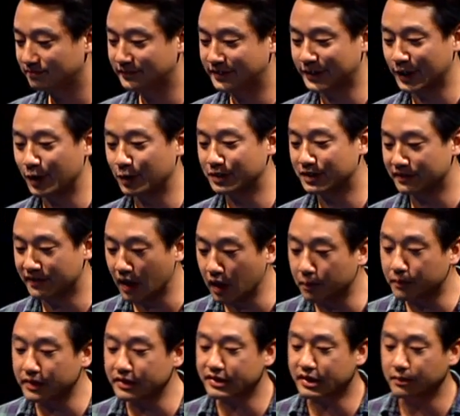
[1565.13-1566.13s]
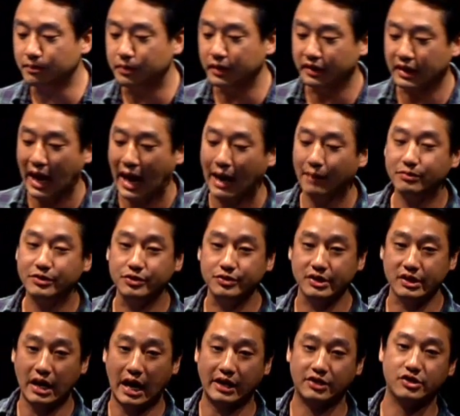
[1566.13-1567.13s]
So developers can build apps
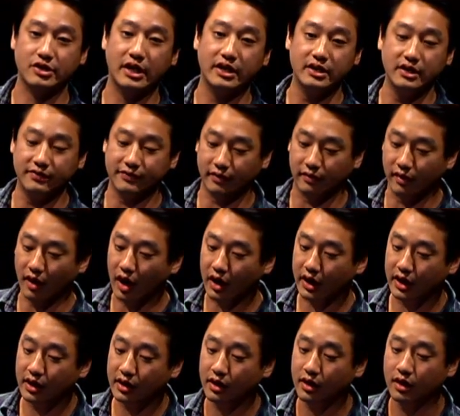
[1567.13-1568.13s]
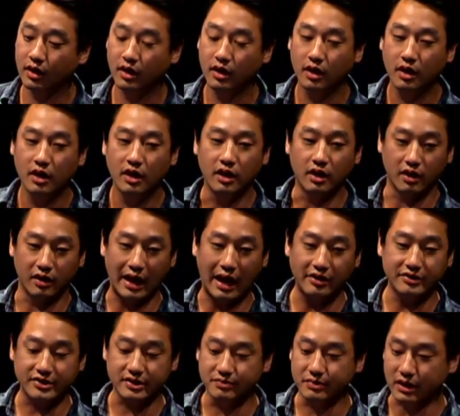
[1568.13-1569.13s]
using Action ID for login. It
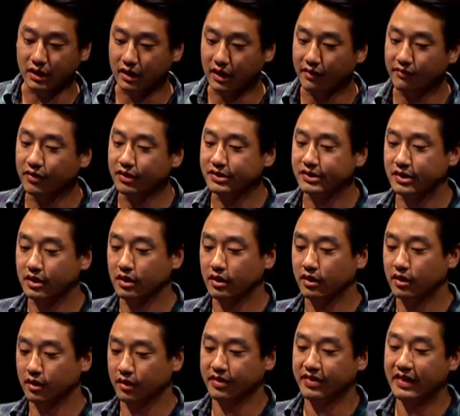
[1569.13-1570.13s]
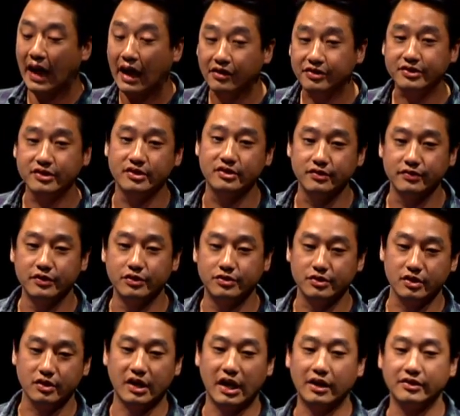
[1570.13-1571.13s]
allows them to leverage the thousands of
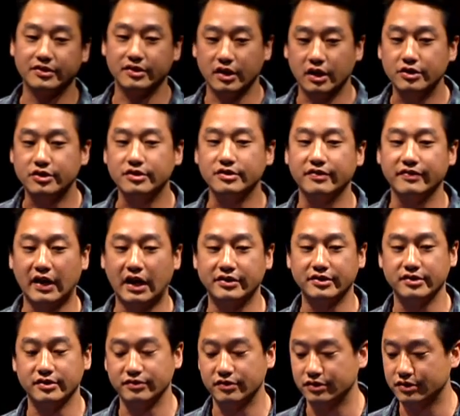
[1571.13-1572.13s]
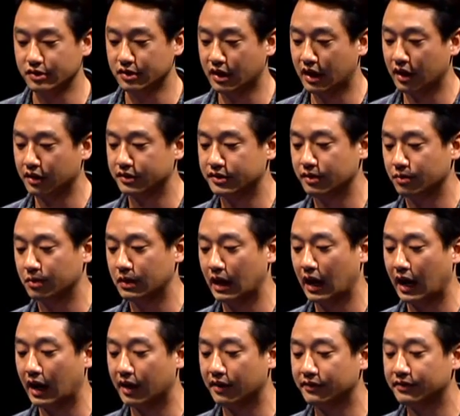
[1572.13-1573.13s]
user accounts, the hundreds of thousands of user accounts that we
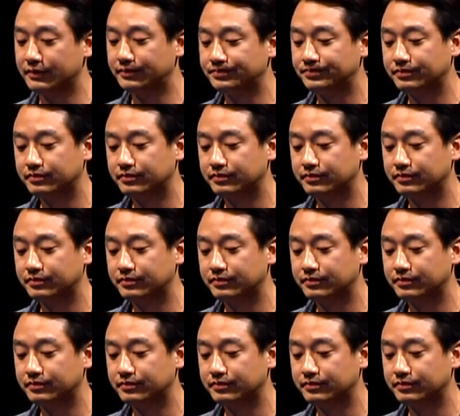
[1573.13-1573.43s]
have.